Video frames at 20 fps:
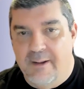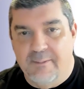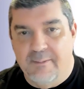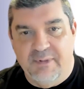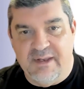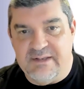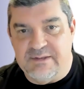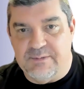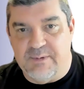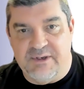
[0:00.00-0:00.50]

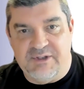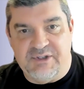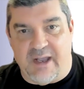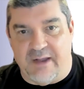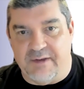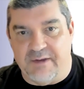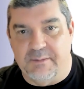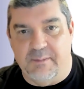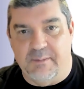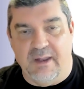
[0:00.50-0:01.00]
please reach
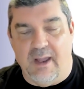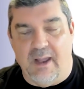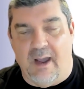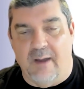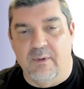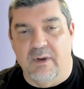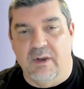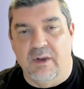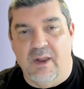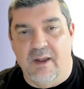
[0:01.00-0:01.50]
out to me. I
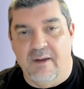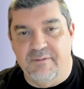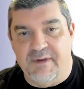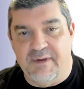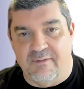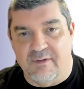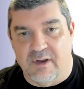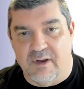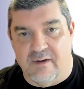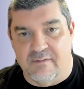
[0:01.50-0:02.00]
would love to
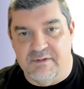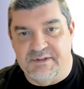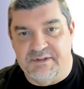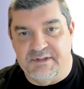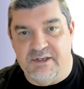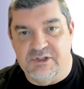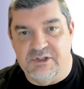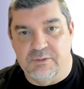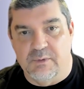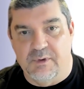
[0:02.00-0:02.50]
have a
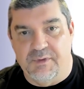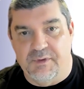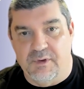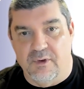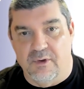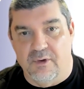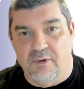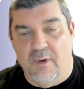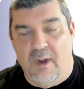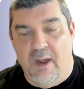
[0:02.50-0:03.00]
conversation with
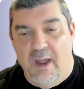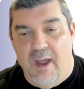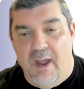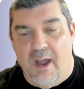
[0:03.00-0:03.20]
you